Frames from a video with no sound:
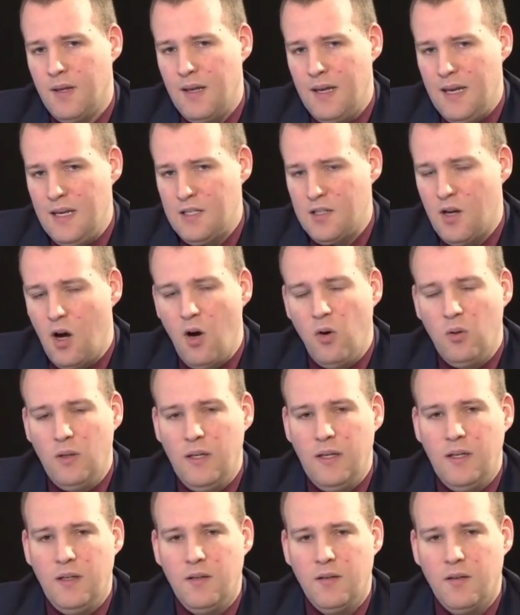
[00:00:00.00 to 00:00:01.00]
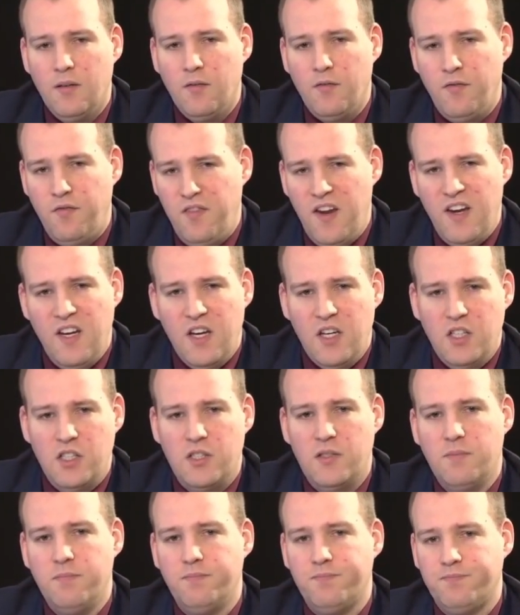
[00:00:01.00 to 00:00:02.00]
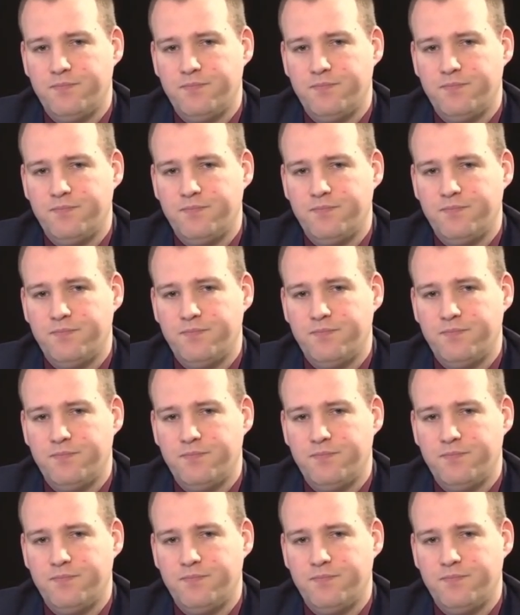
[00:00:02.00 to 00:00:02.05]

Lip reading: is only finished